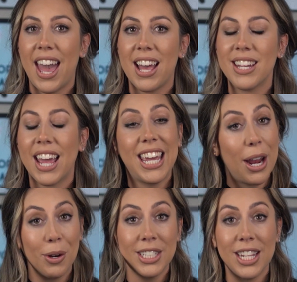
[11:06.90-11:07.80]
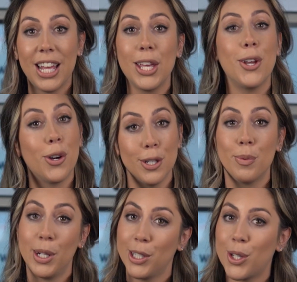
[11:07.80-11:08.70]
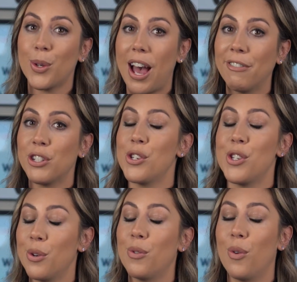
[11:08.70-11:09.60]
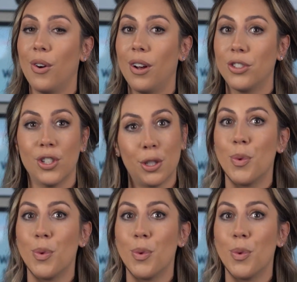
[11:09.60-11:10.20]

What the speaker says: And I guarantee that yours will too after you do just